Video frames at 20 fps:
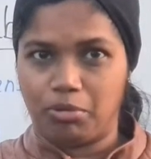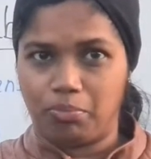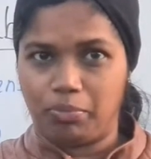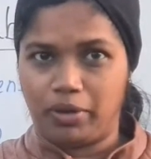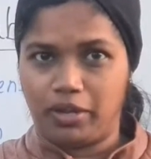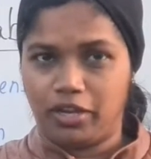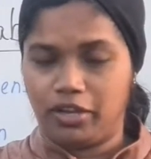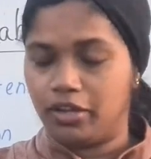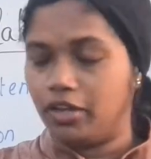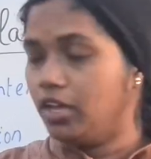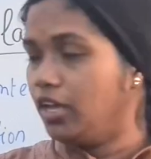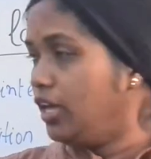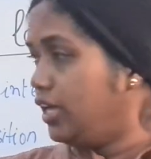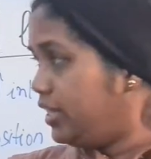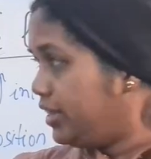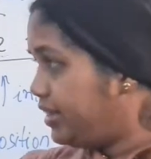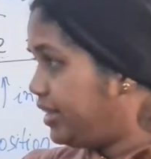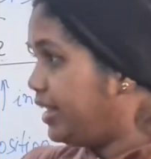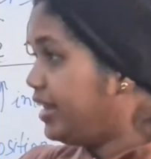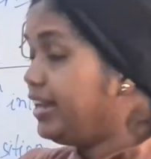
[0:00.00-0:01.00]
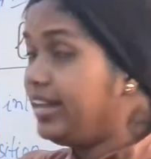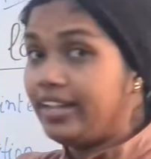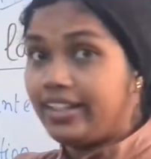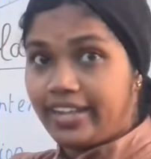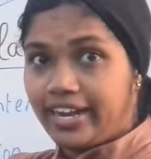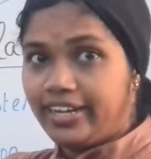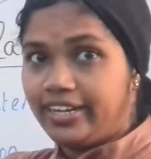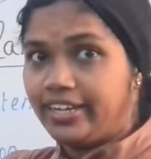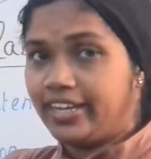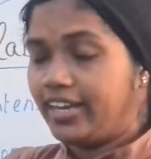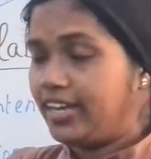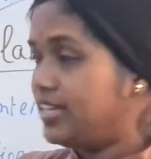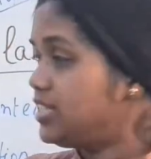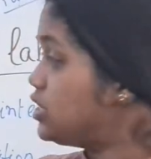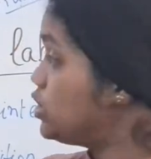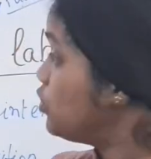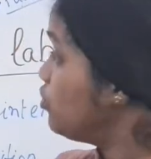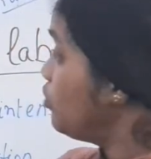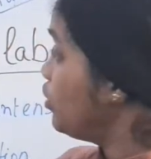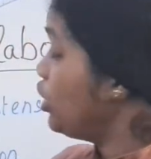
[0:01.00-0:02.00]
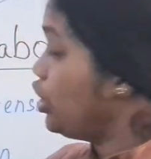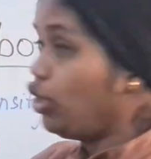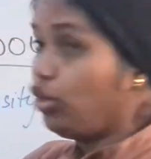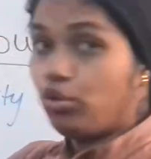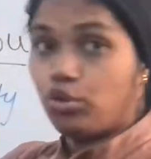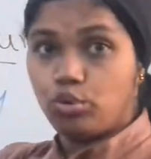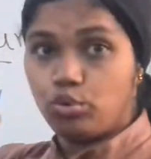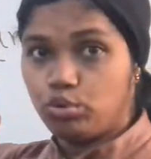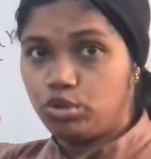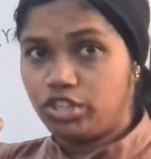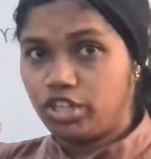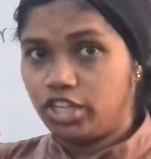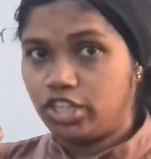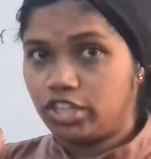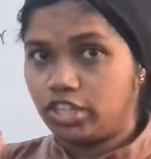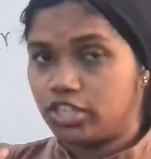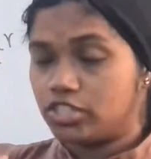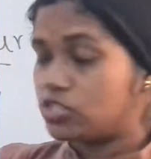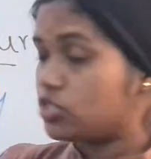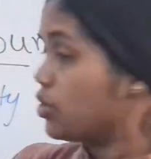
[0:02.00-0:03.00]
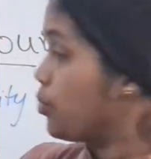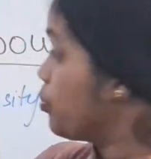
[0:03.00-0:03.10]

pain, then in that case we need to do three things.